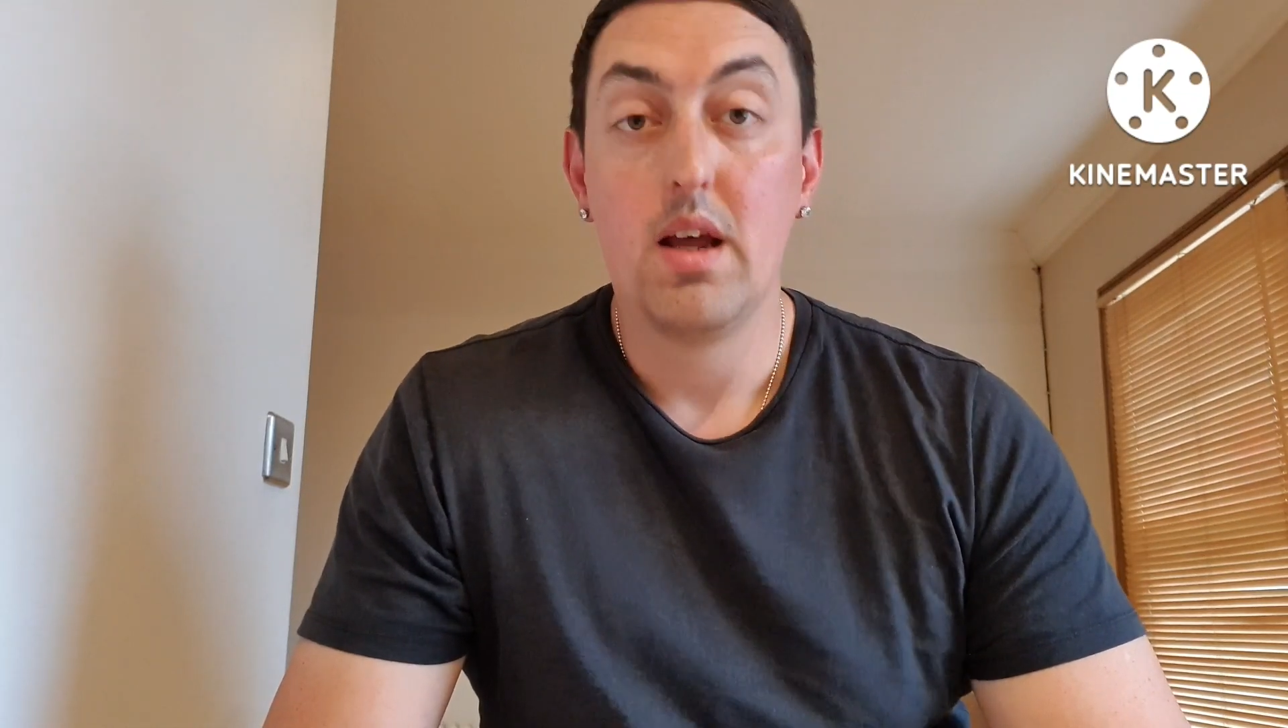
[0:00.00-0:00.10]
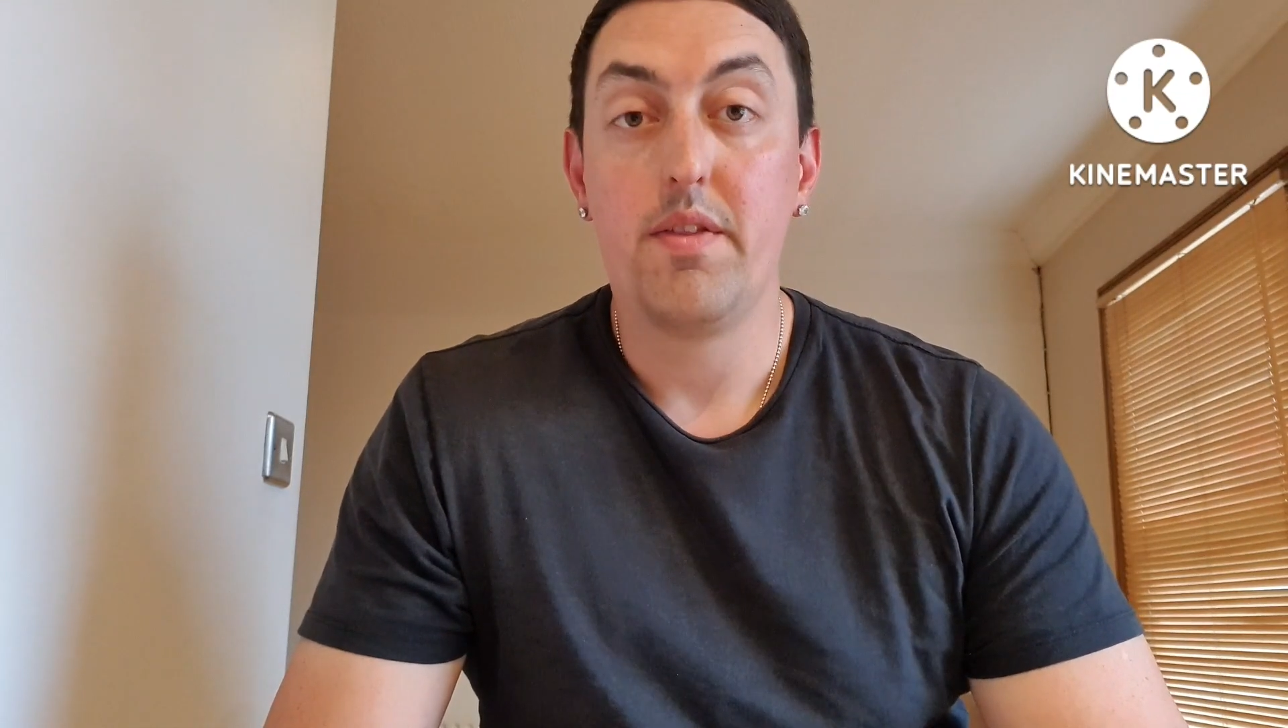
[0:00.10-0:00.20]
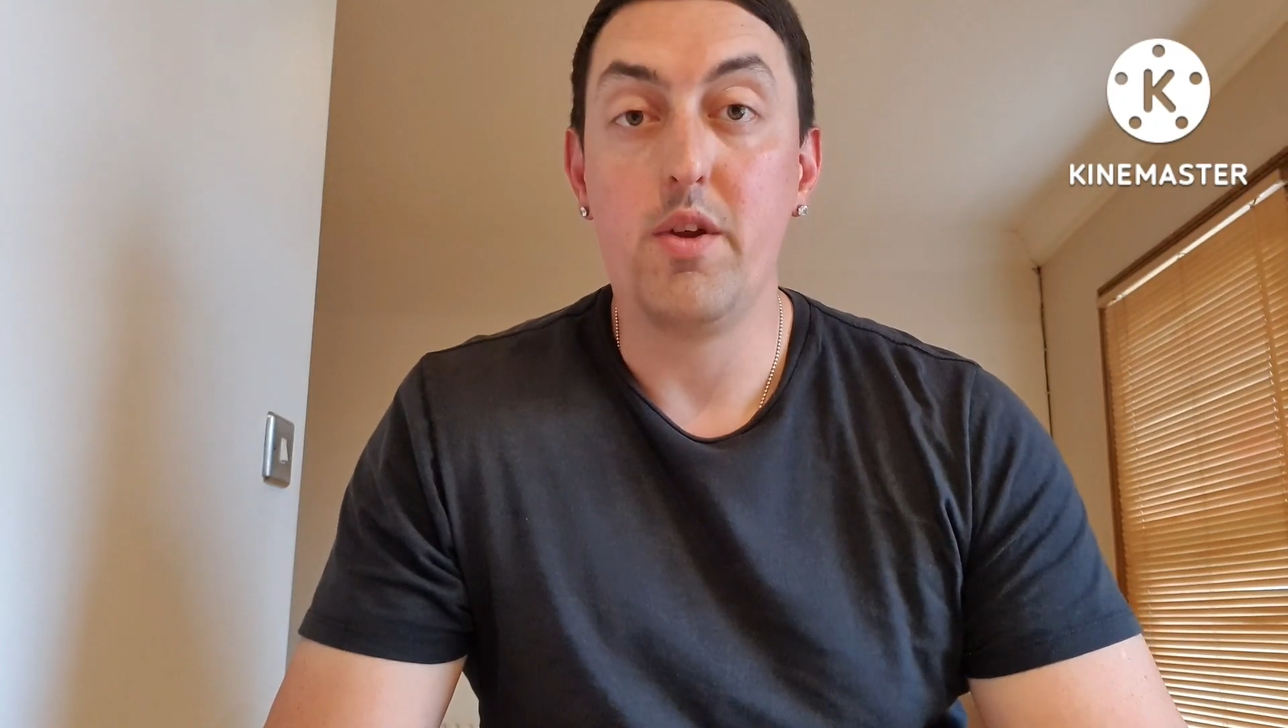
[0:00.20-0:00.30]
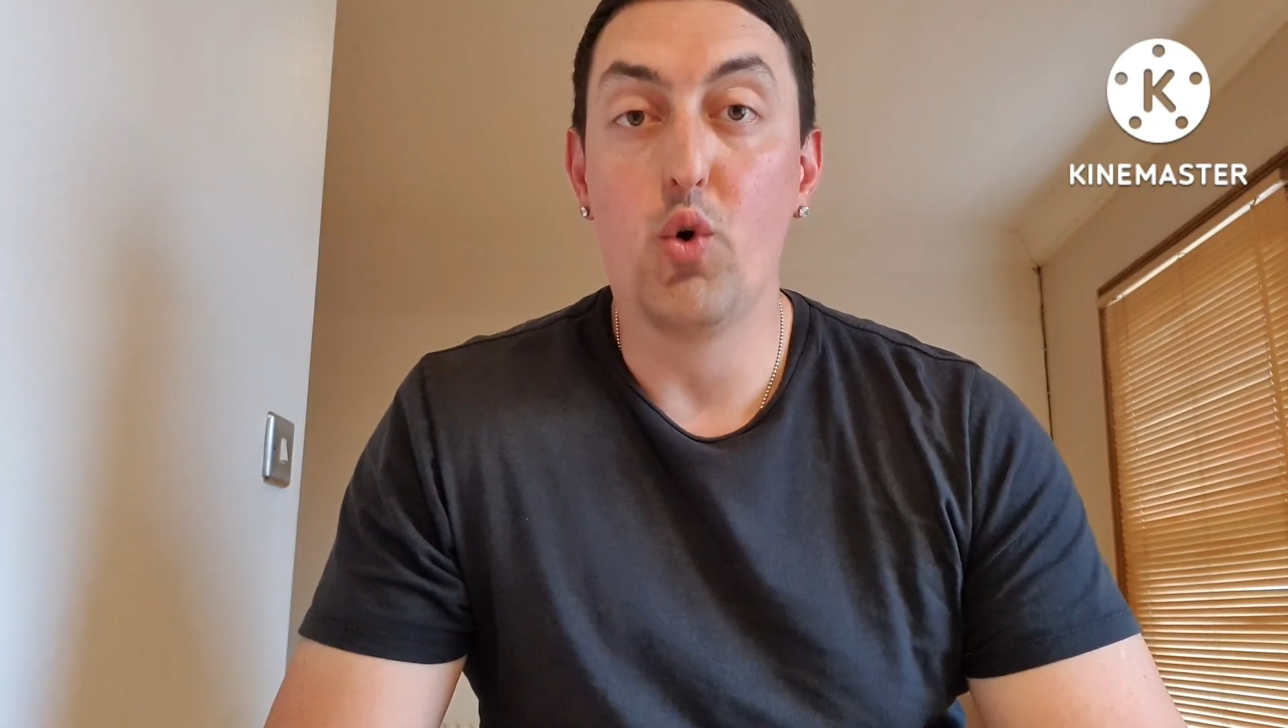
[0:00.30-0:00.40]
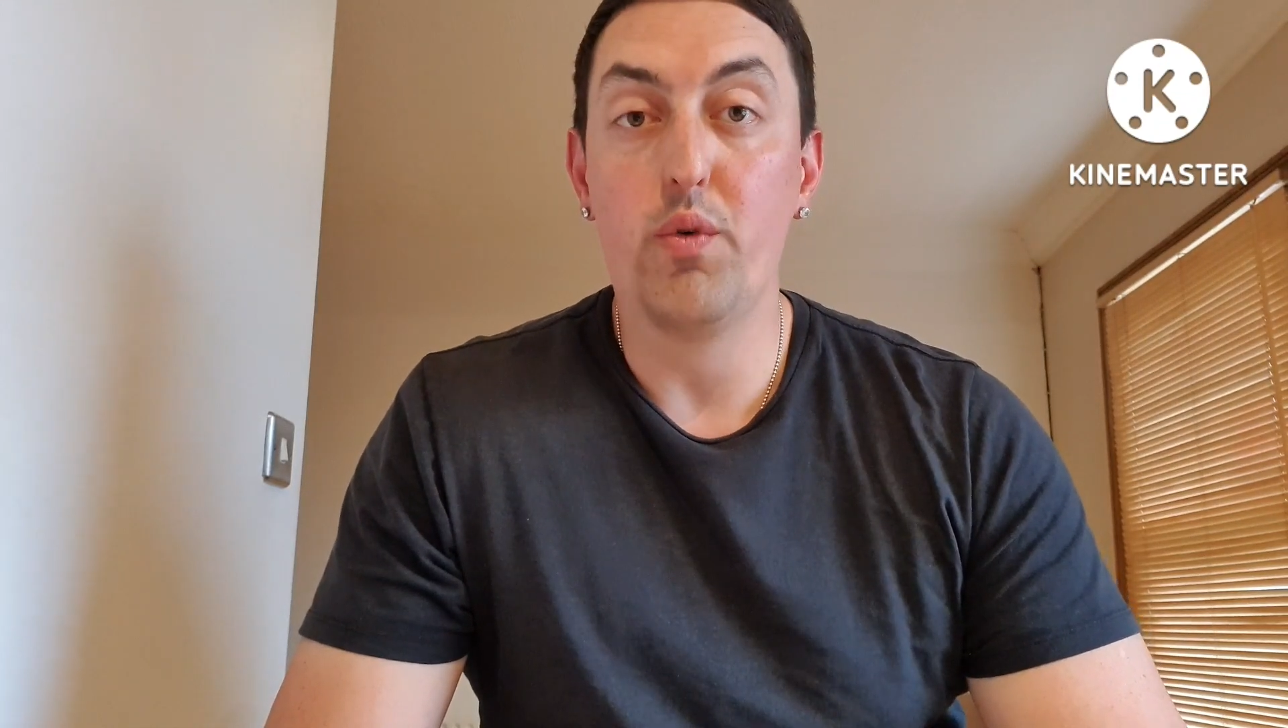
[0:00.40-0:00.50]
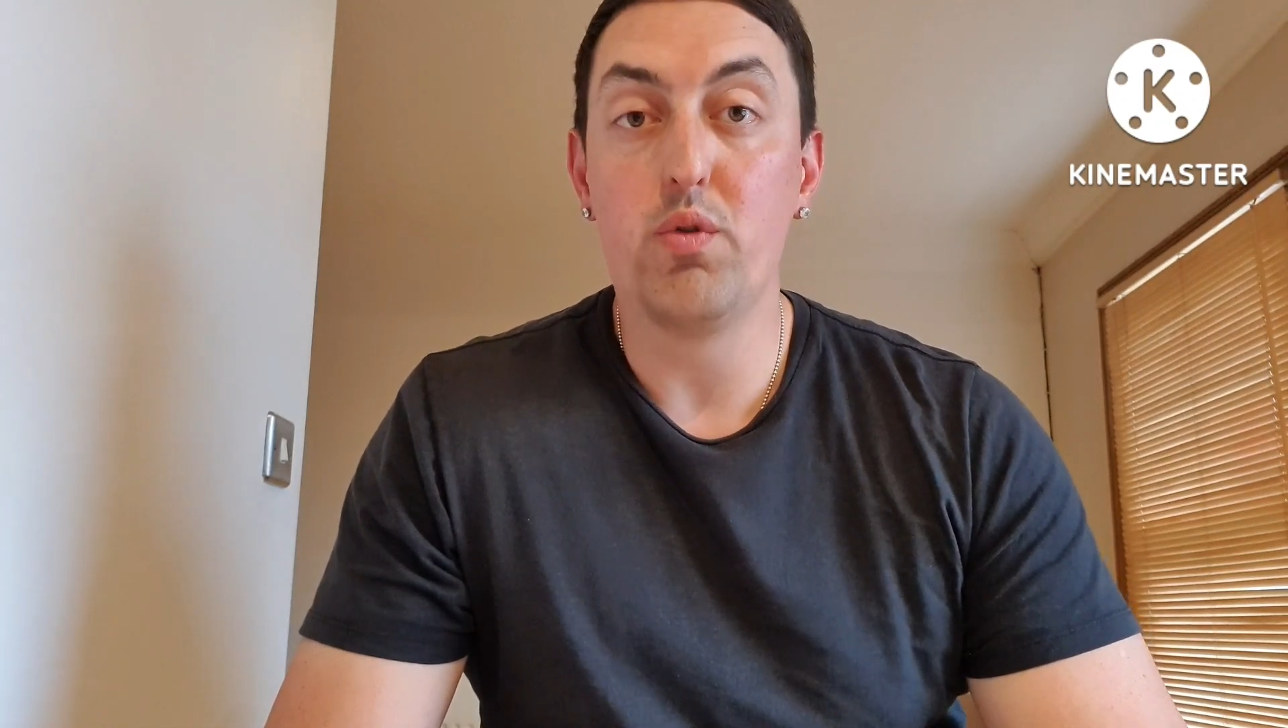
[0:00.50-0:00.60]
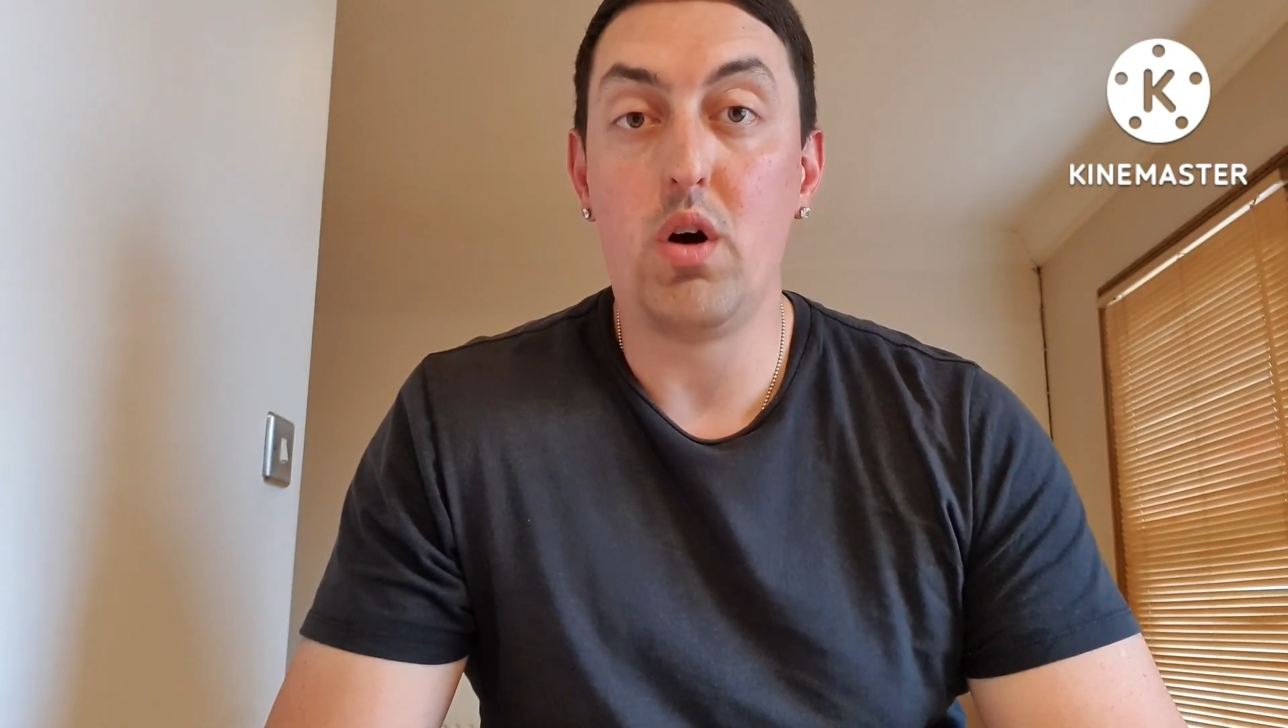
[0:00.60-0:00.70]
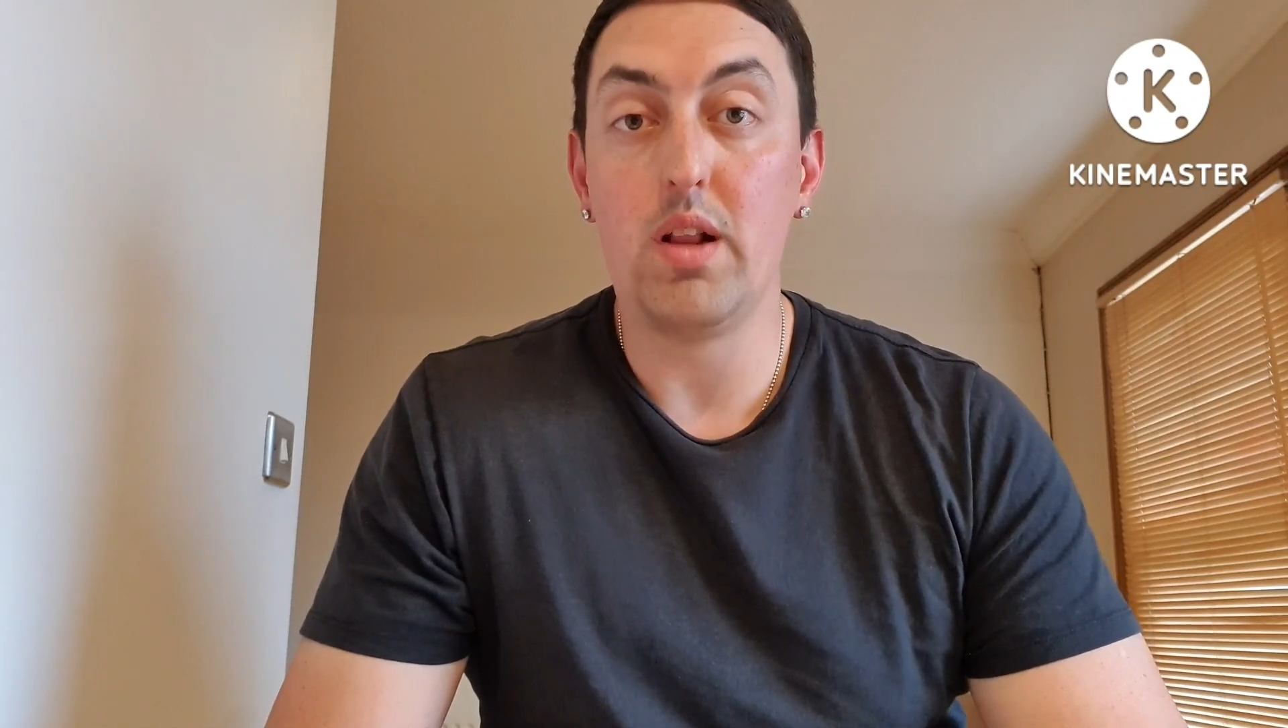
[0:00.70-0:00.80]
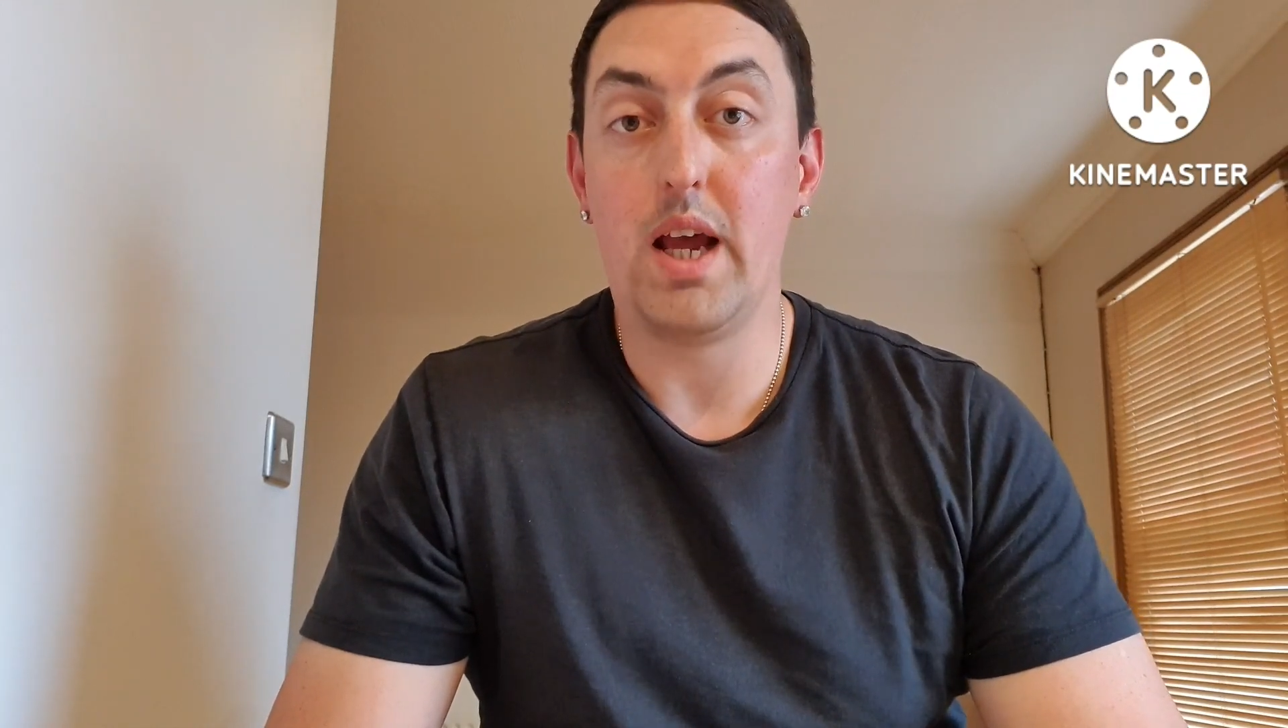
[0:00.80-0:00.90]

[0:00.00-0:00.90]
The overall